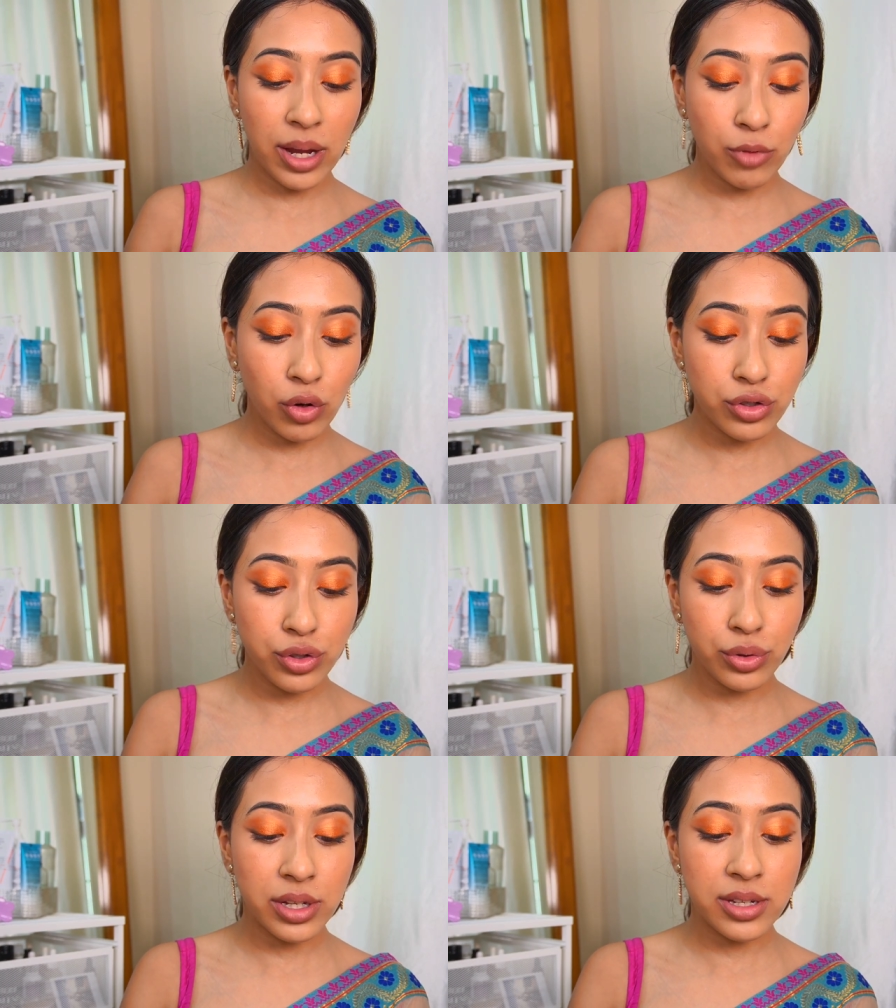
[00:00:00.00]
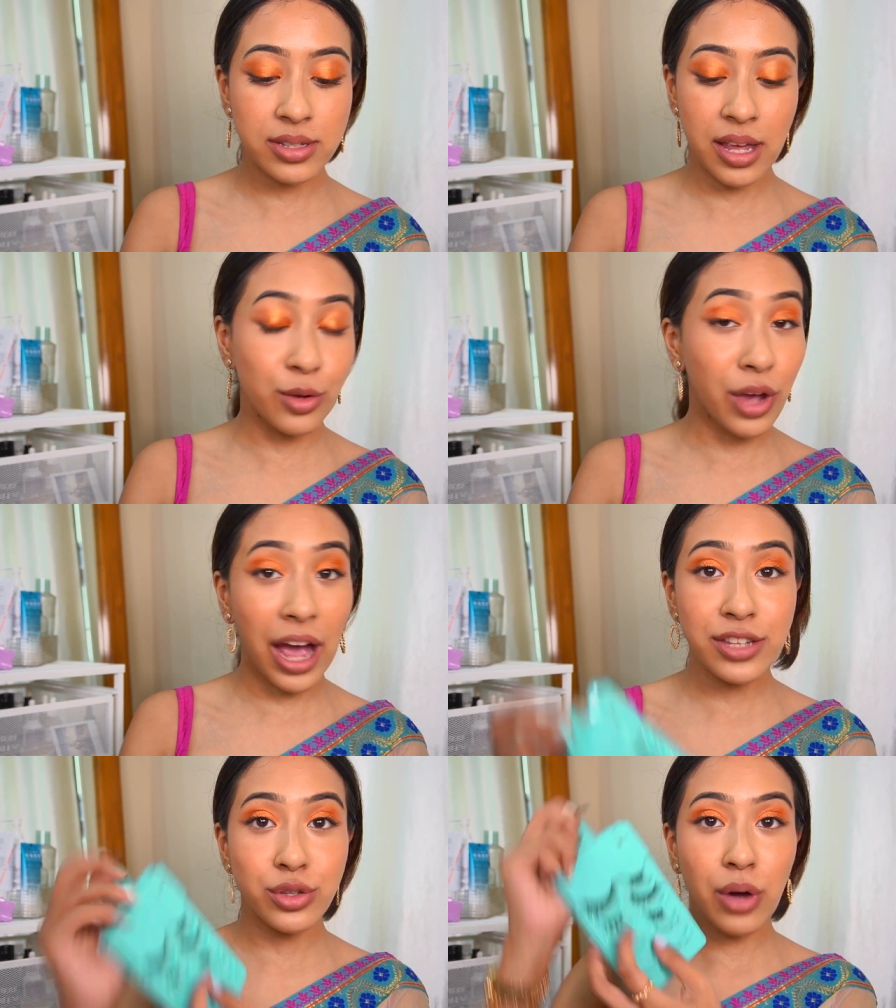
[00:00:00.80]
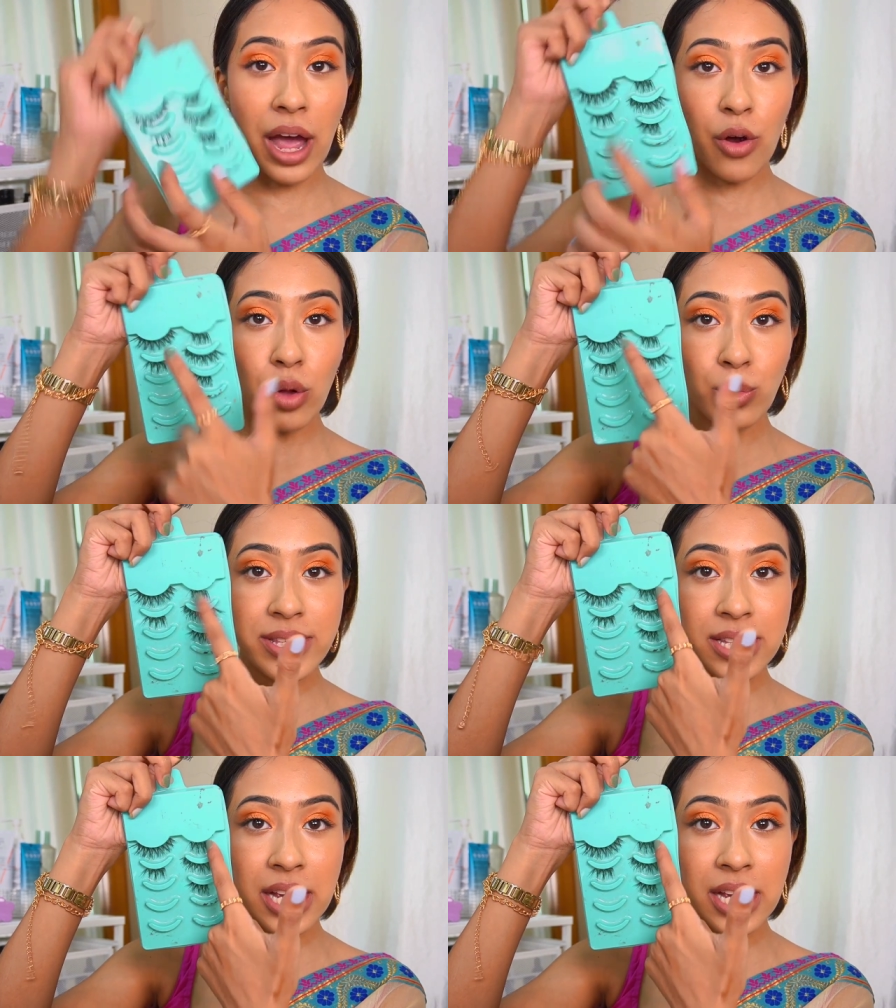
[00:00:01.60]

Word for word: I'm going to do is, you guys know I always